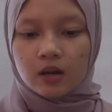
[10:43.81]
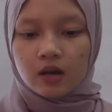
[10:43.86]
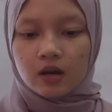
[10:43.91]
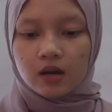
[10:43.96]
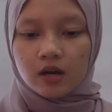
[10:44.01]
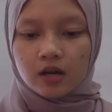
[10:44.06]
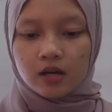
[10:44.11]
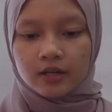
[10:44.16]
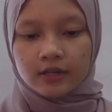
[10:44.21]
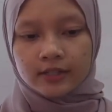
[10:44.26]

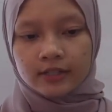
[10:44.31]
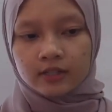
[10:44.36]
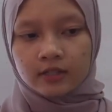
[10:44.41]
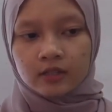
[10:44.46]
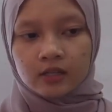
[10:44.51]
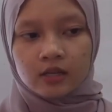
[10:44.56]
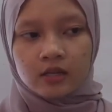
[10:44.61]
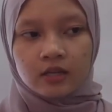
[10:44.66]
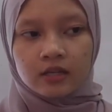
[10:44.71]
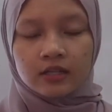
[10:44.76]
on
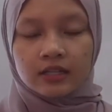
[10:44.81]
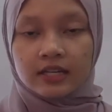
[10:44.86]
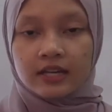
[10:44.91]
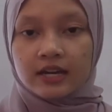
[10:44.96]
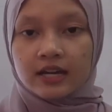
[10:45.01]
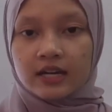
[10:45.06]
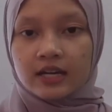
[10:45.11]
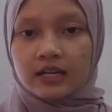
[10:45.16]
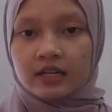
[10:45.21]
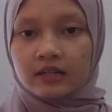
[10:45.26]

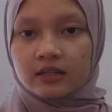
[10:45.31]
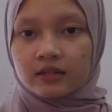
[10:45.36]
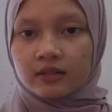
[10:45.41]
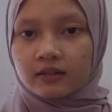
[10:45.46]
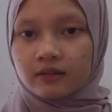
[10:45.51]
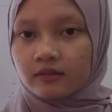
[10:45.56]
their